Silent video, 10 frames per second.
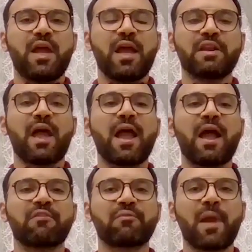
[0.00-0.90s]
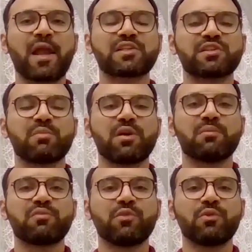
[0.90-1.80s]
and a half
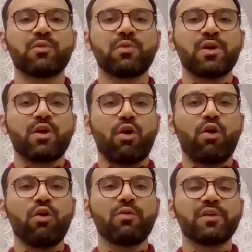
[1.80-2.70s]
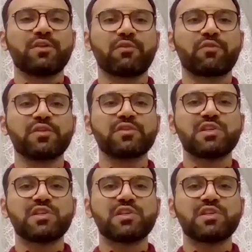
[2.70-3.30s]
maximum to all the different